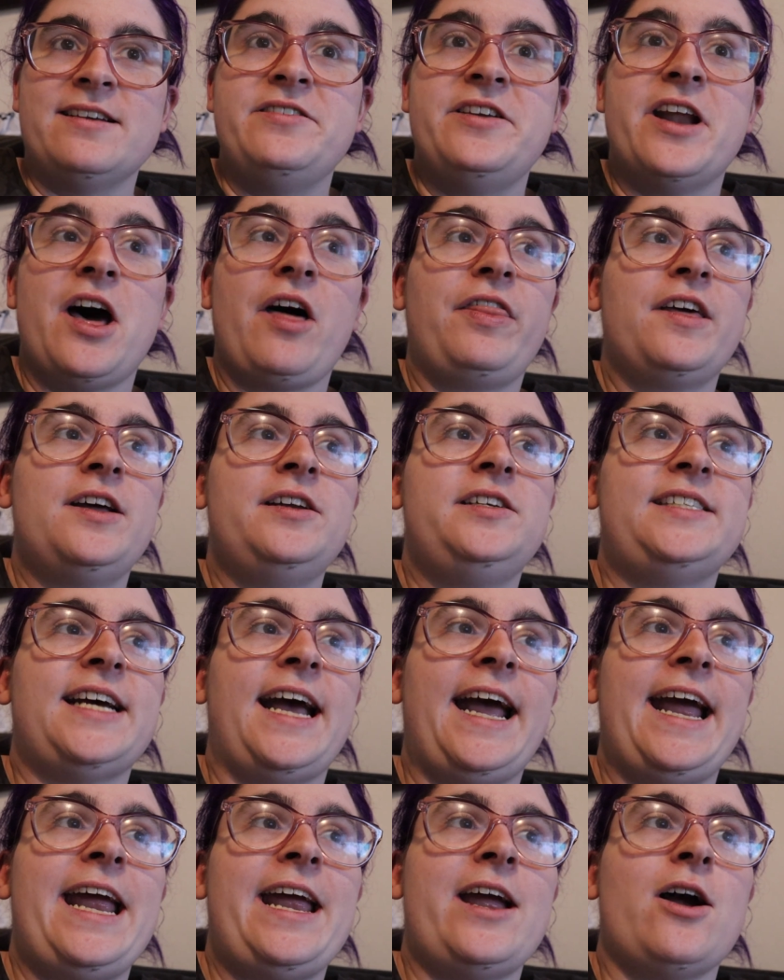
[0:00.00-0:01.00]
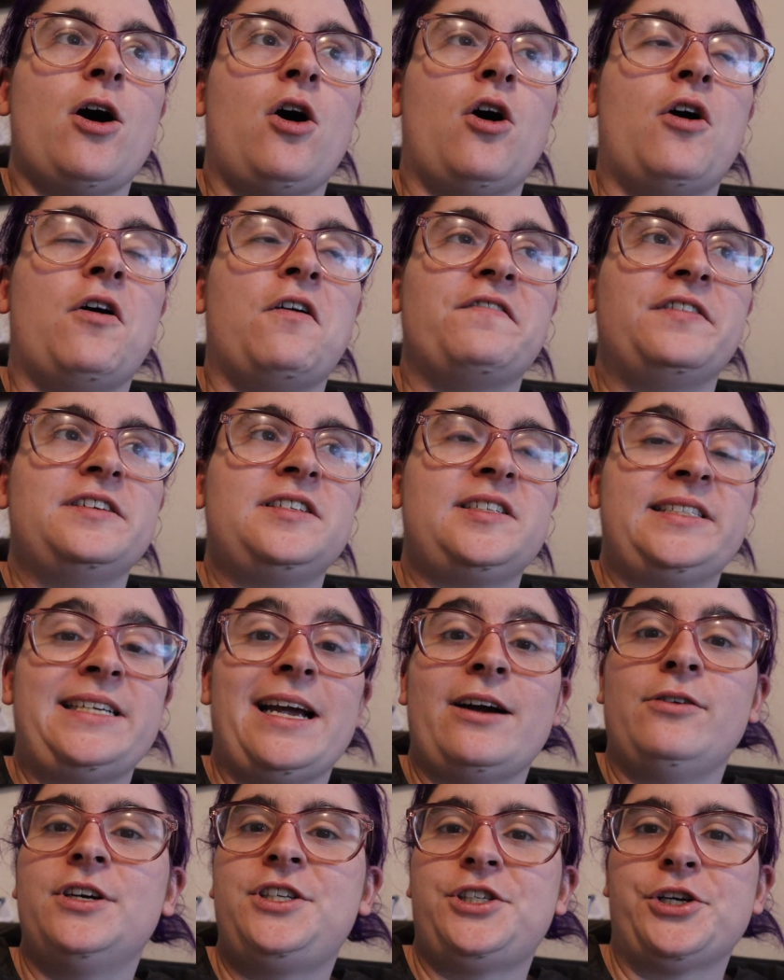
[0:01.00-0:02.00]
another day of
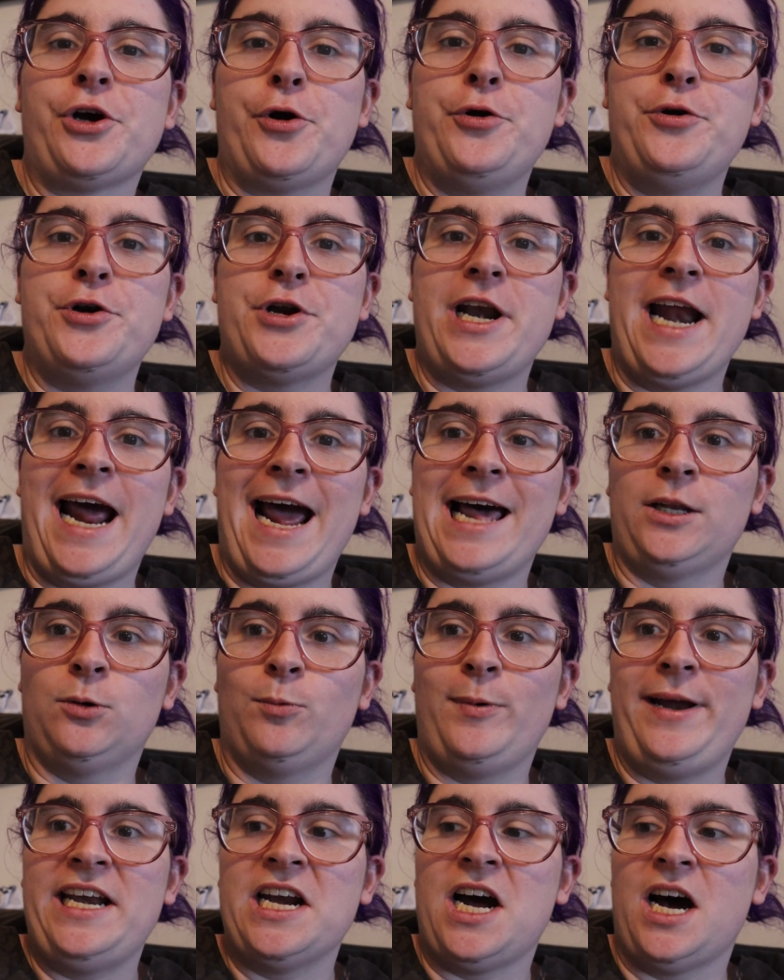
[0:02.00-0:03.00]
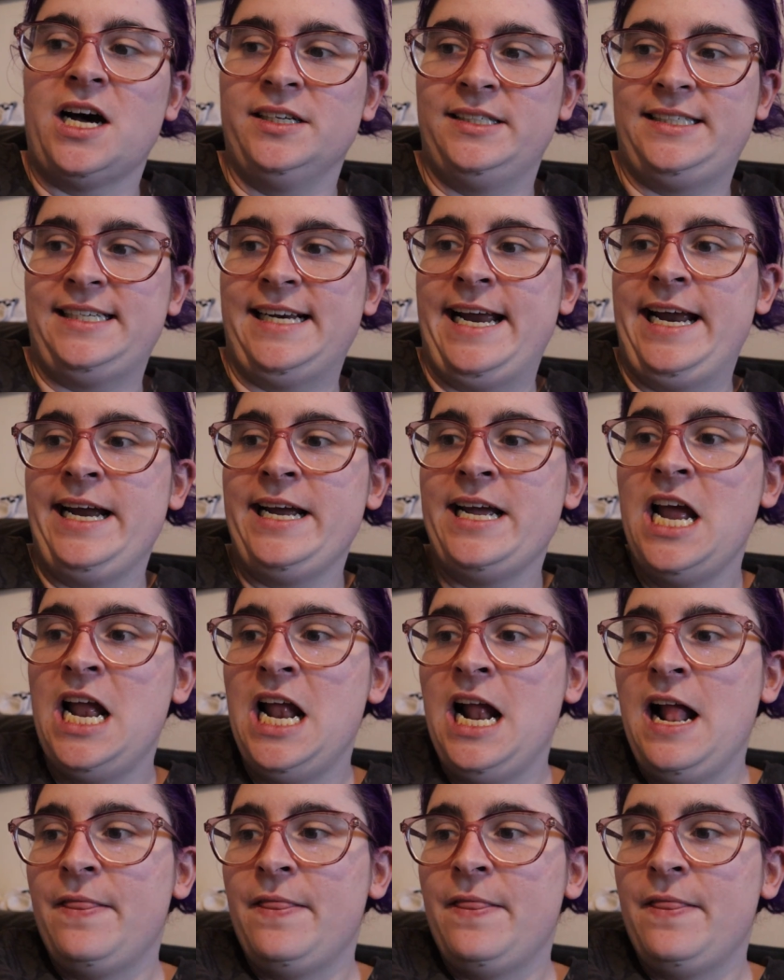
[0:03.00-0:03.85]
serotonin Halloween hunting